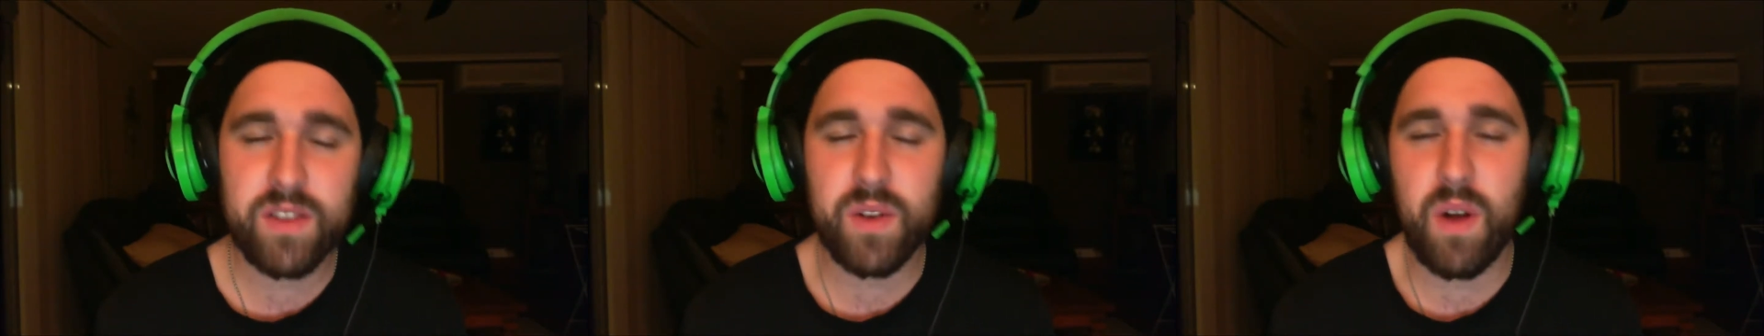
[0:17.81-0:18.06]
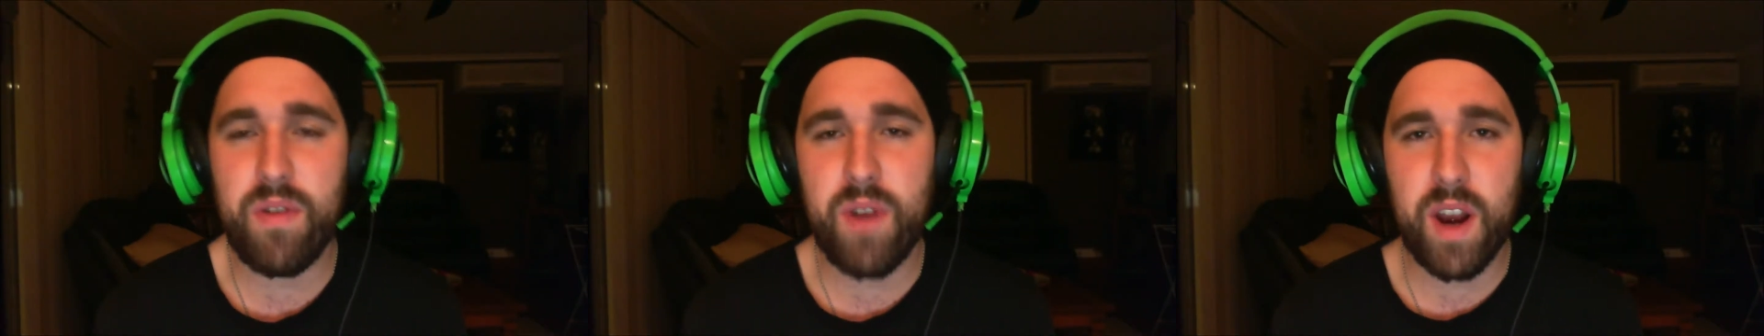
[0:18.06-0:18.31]

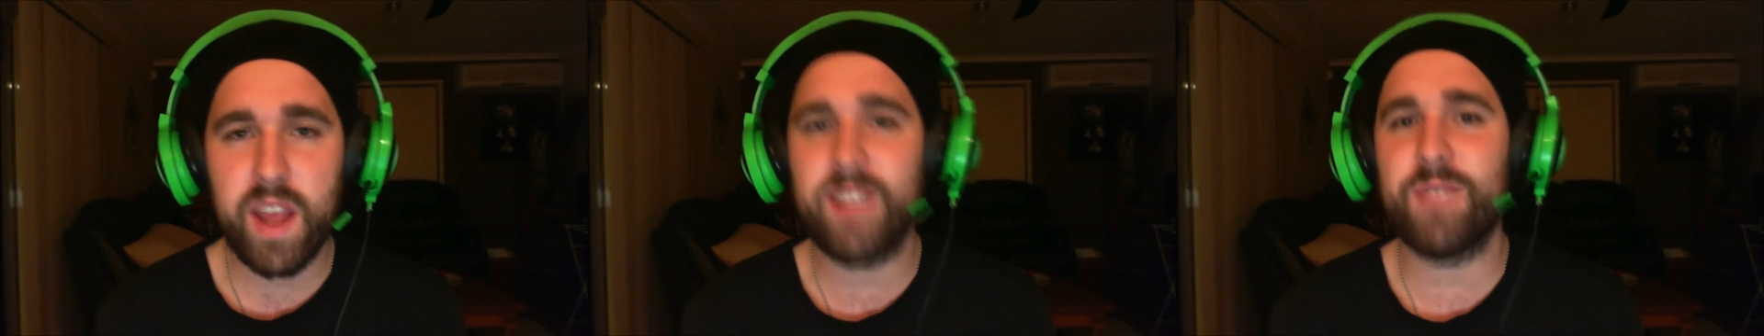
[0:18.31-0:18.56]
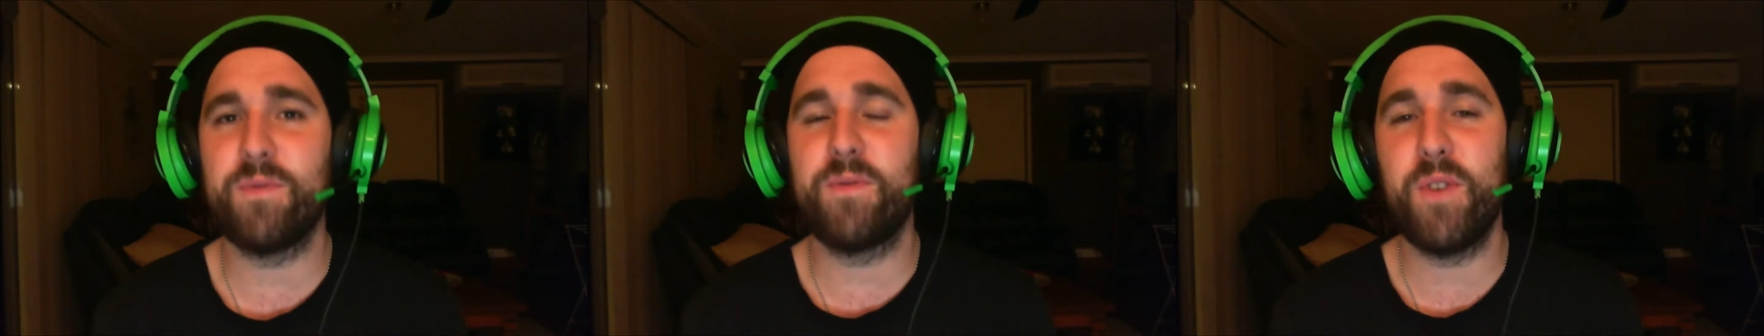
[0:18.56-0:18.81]
So I thought I'd get
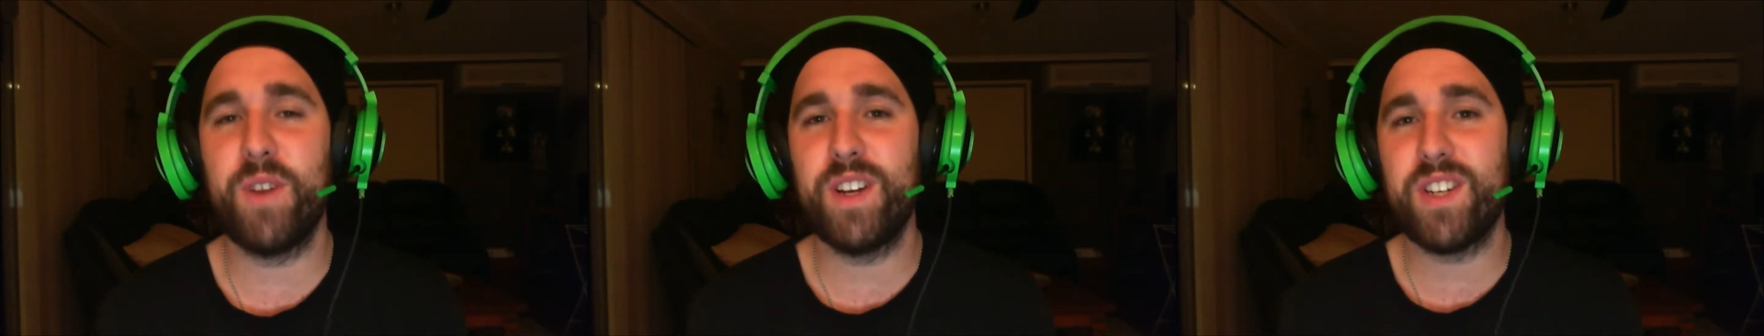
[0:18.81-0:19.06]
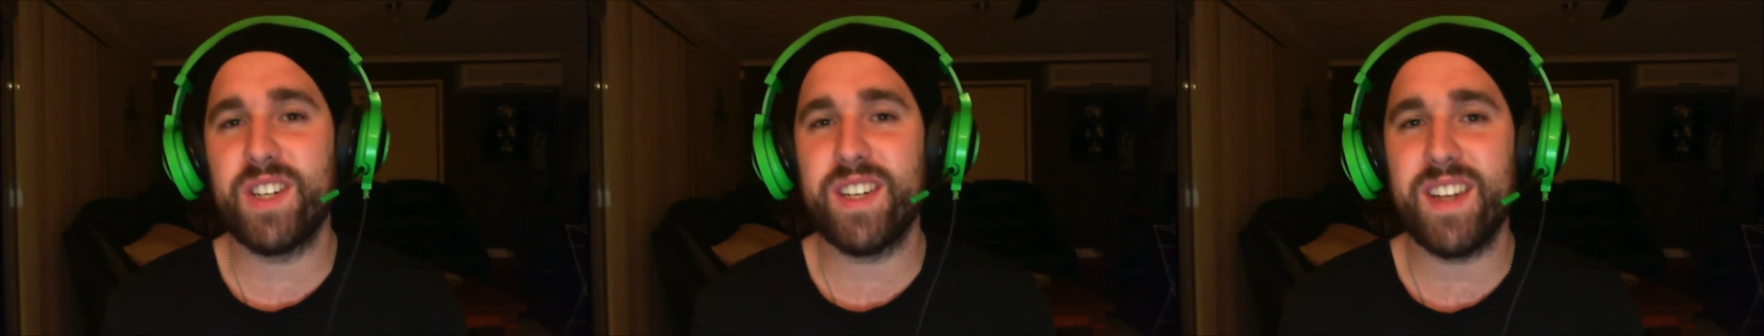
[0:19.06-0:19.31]
some
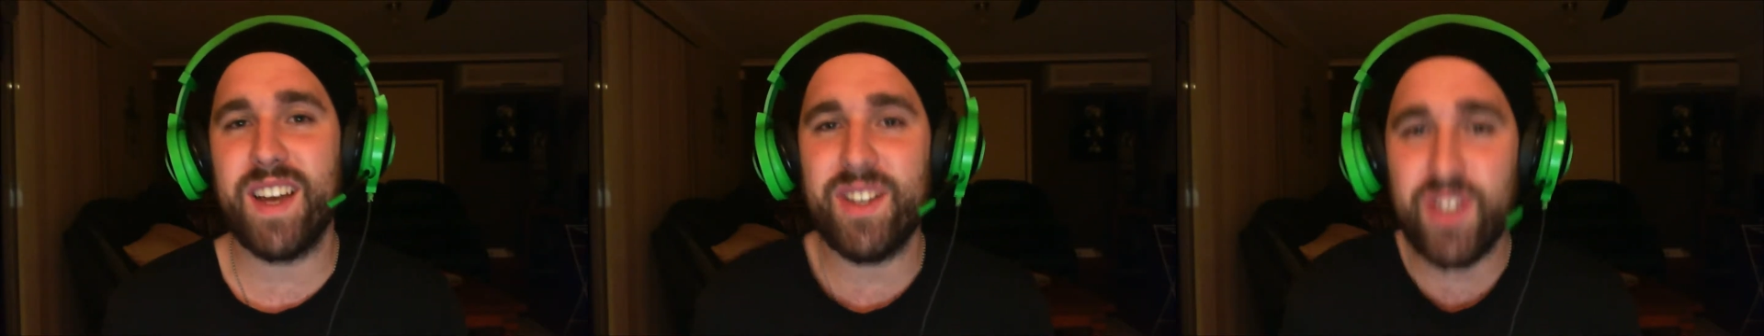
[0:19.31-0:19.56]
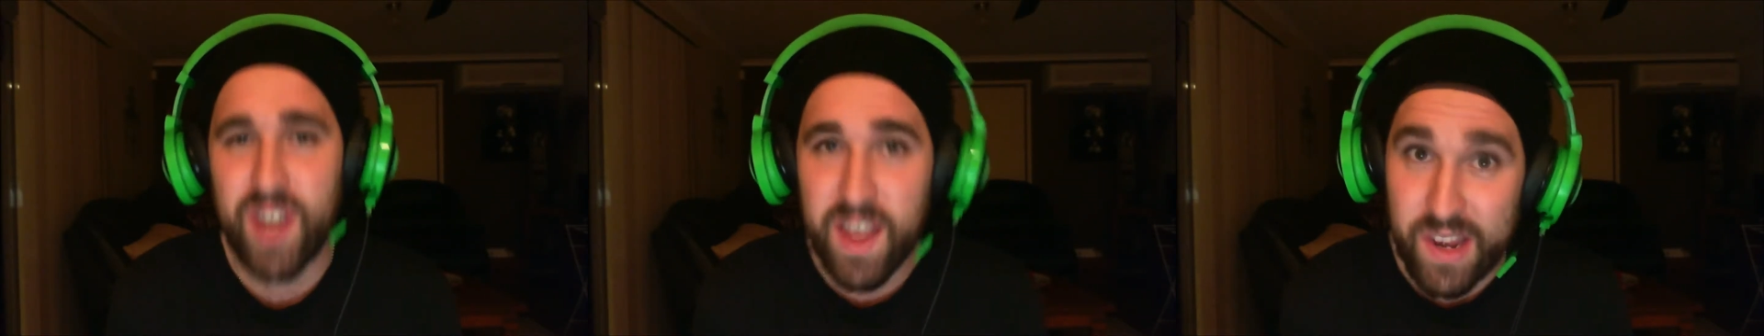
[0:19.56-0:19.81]
footage and uh,
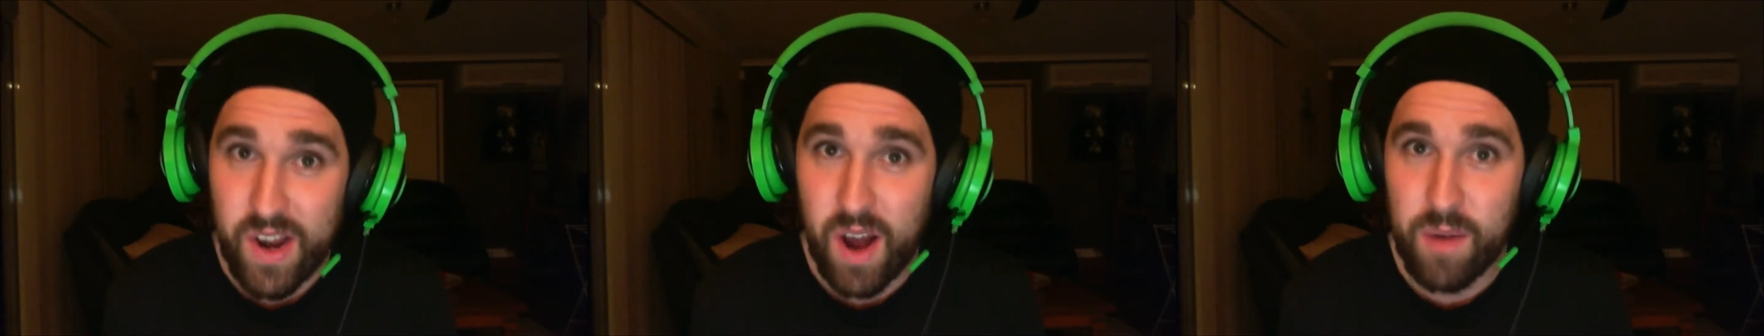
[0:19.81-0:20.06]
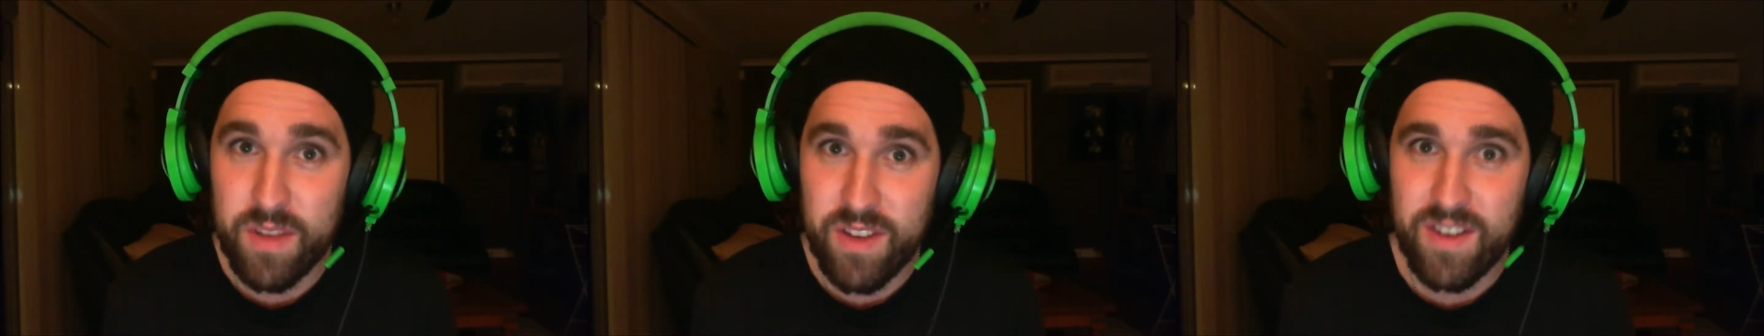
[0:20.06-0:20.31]
share the
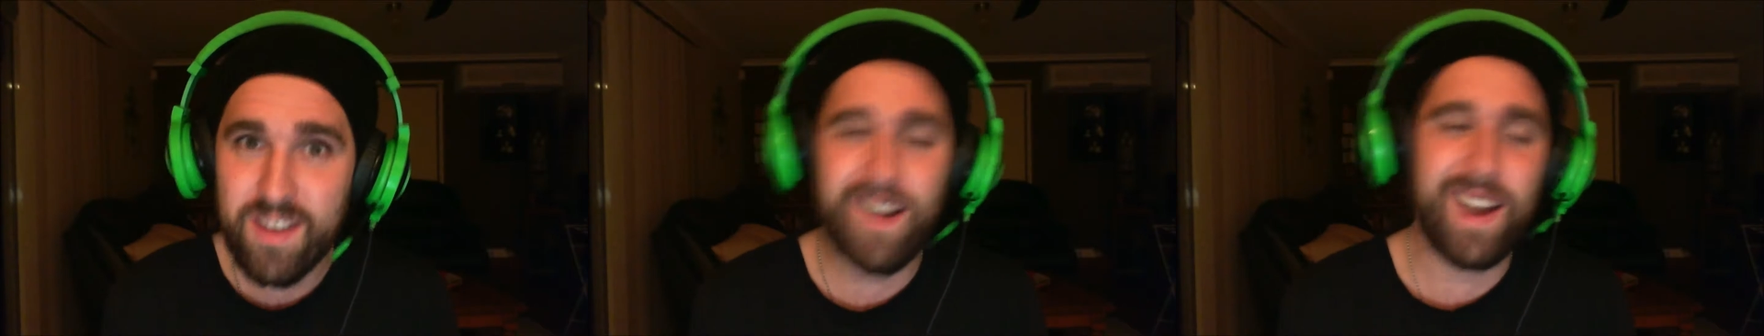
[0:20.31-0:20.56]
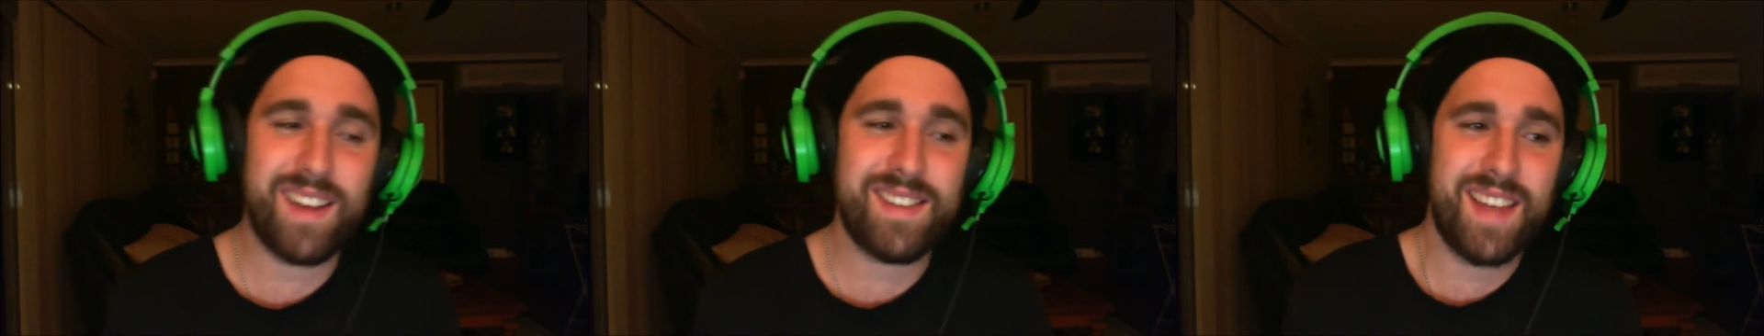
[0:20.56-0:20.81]
night with you
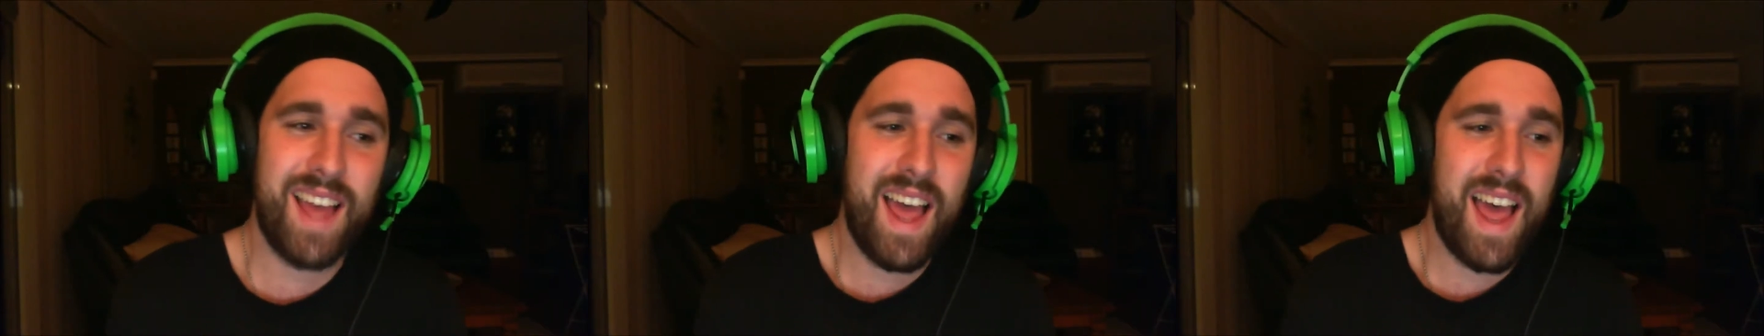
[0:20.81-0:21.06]
guys.